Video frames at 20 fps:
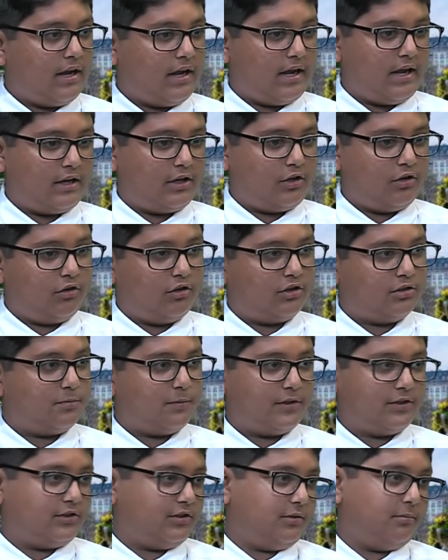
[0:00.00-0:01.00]
And
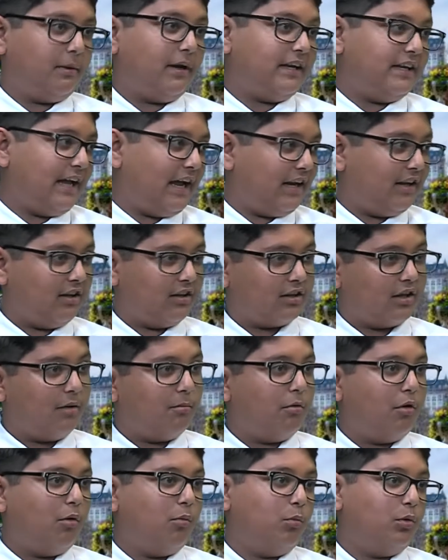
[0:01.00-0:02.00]
especially my dad, he'll
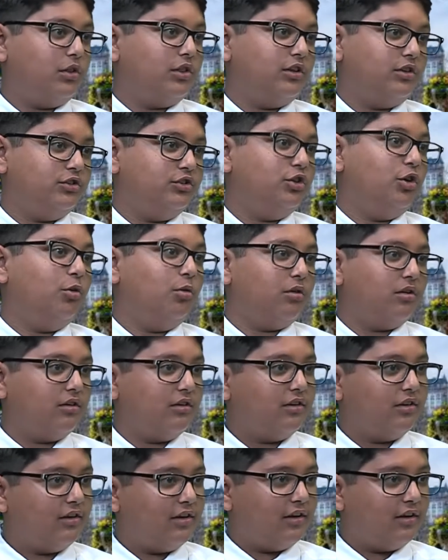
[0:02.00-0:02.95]
come home with a joke